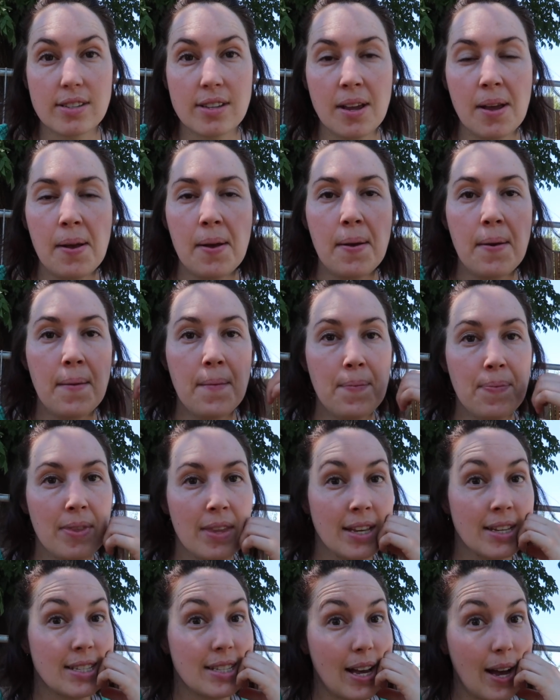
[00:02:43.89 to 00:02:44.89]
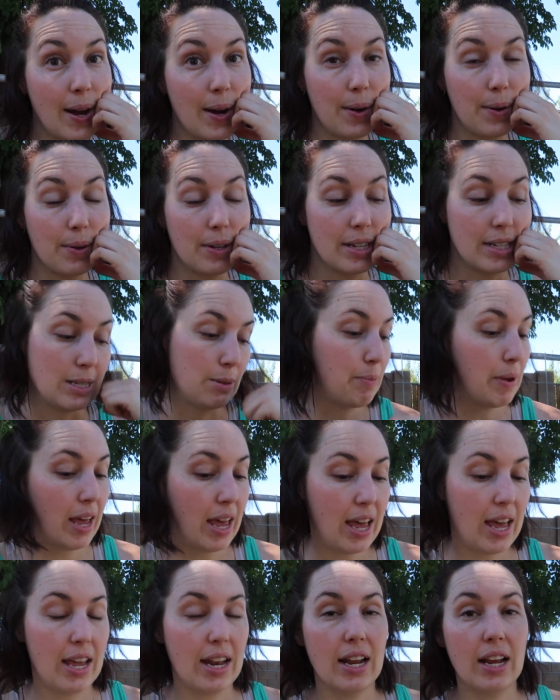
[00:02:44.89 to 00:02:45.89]
So it's
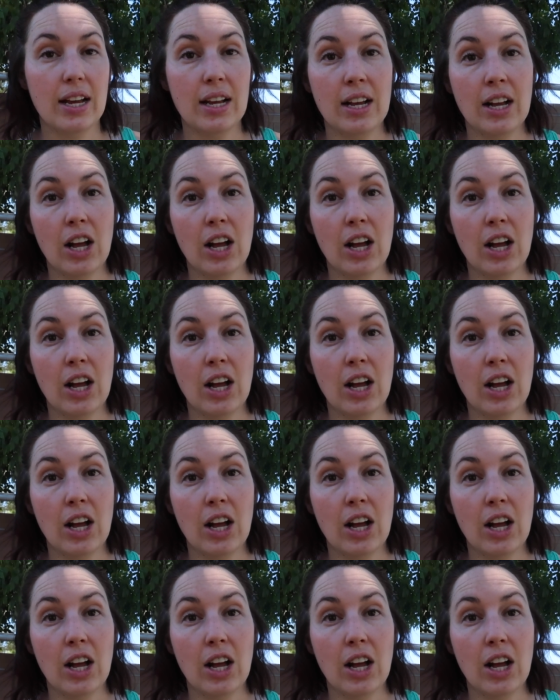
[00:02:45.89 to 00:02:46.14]
been